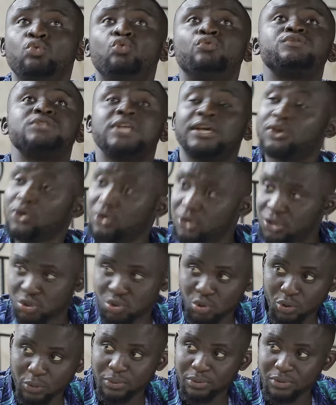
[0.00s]
We've secured the
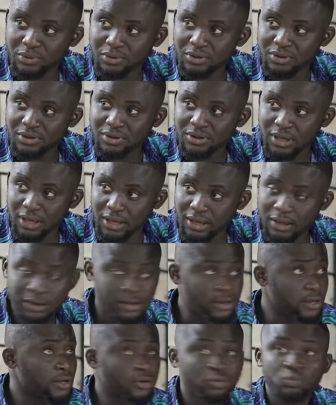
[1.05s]
shop.
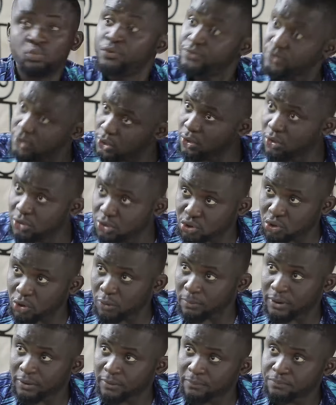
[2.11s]
We've secured the
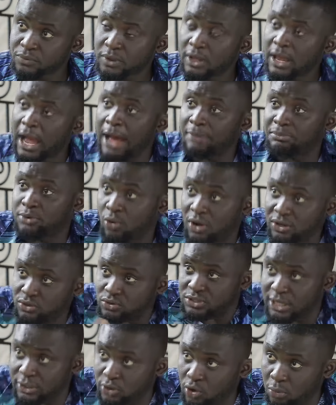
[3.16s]
shop now. I'm the one to
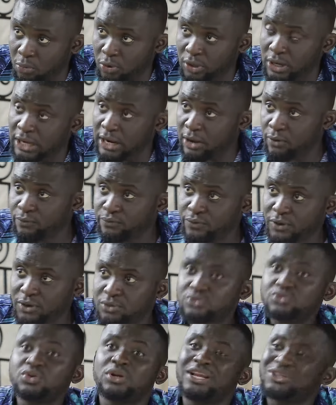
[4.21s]
send your money and I won't fail
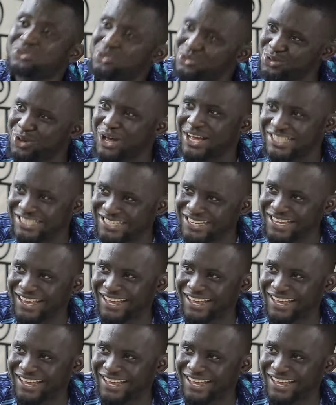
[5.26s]
you. So let us go and see